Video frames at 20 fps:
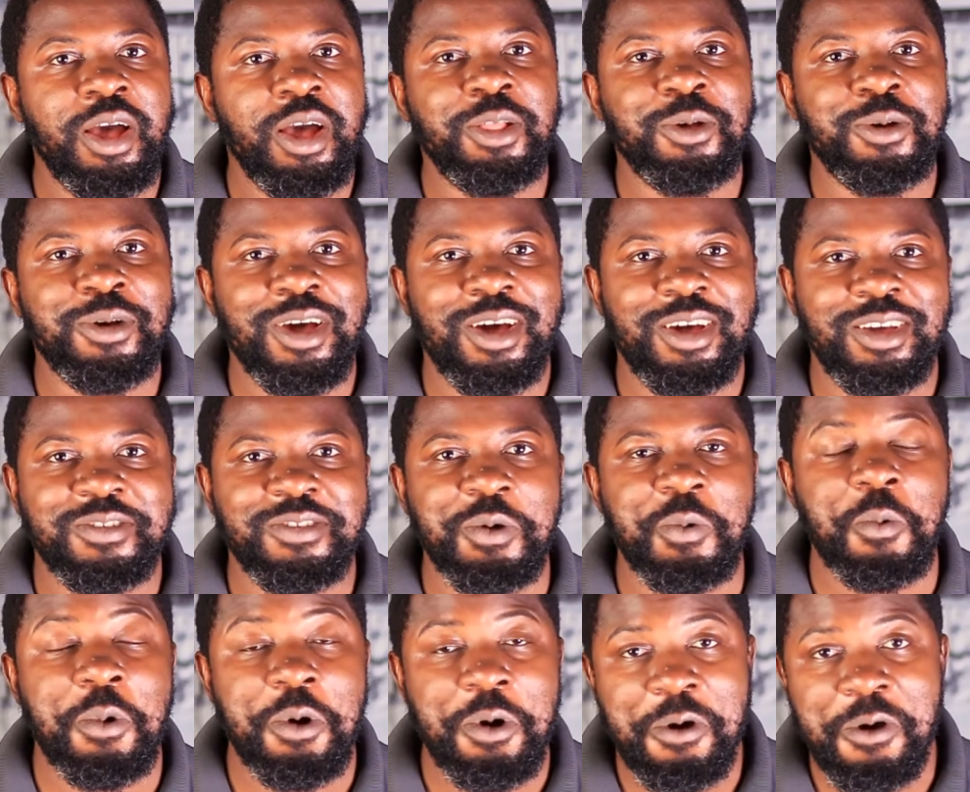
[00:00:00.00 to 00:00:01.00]
Hello guys
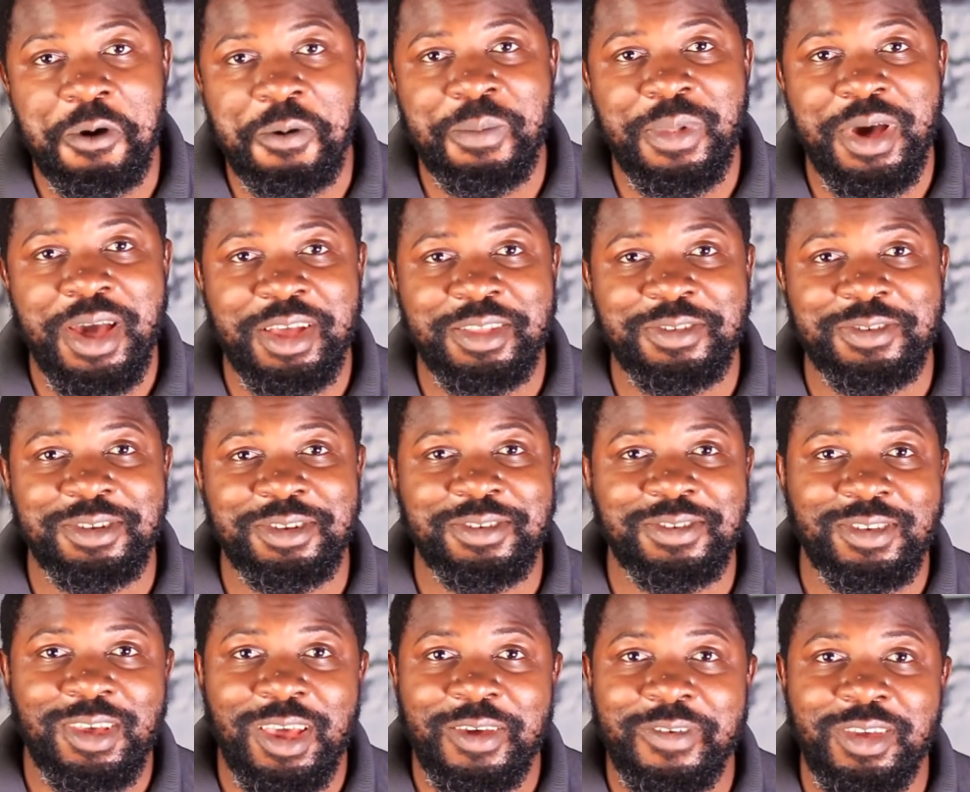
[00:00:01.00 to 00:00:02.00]
and welcome back to the
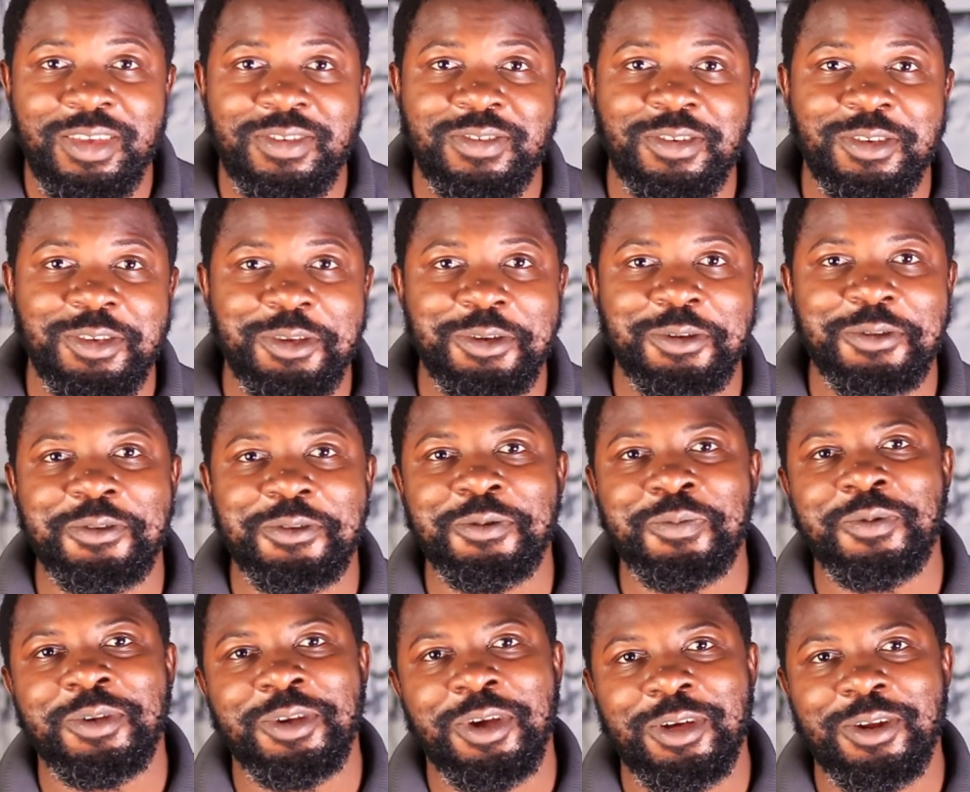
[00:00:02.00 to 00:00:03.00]
SEVICS
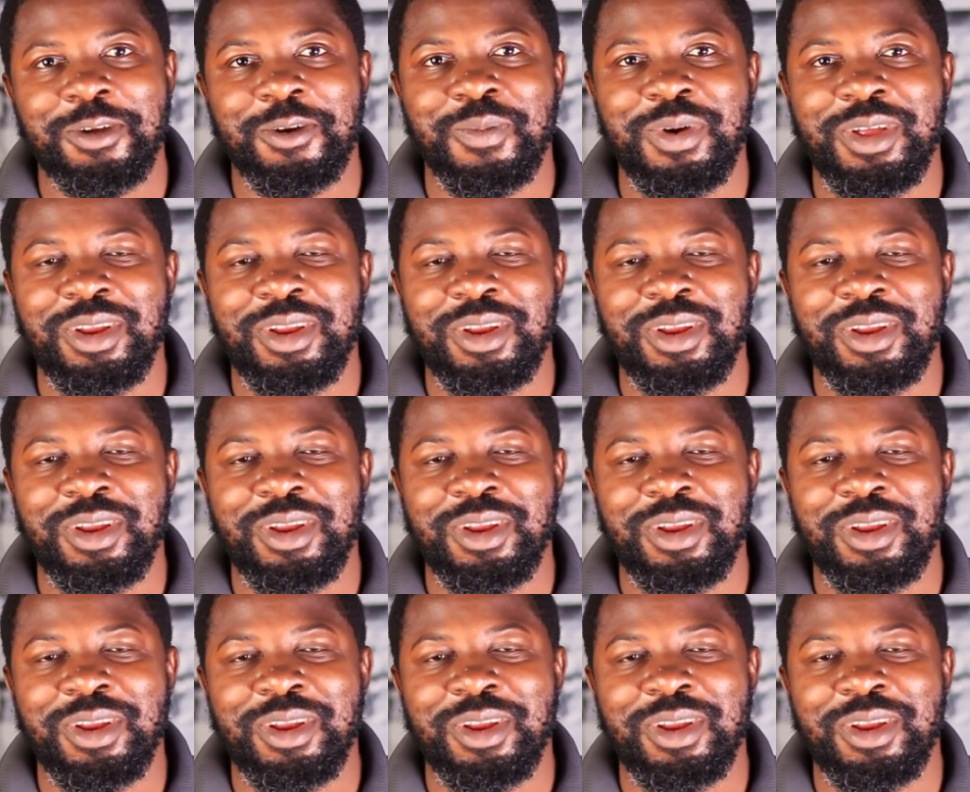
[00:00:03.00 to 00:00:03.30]
YouTube channel.